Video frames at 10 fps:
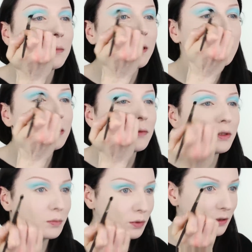But I just
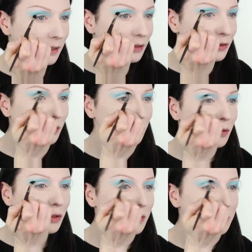want to put that
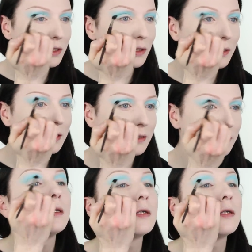through the socket.